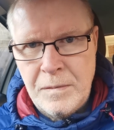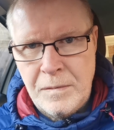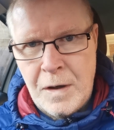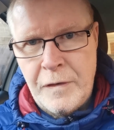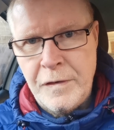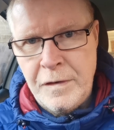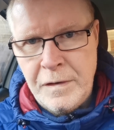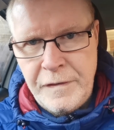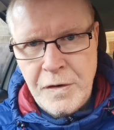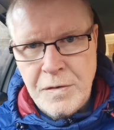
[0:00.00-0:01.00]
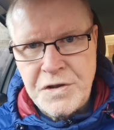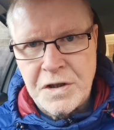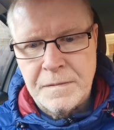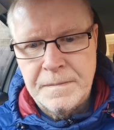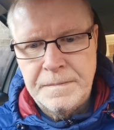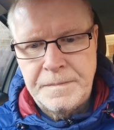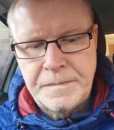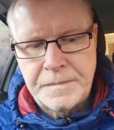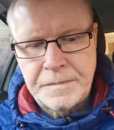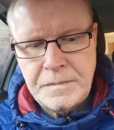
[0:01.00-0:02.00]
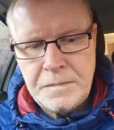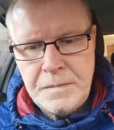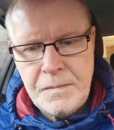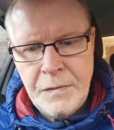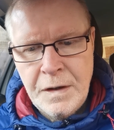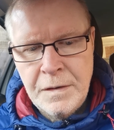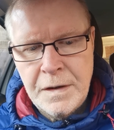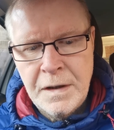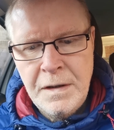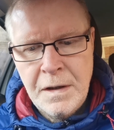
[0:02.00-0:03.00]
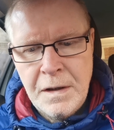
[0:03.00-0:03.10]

rather than the future. Okay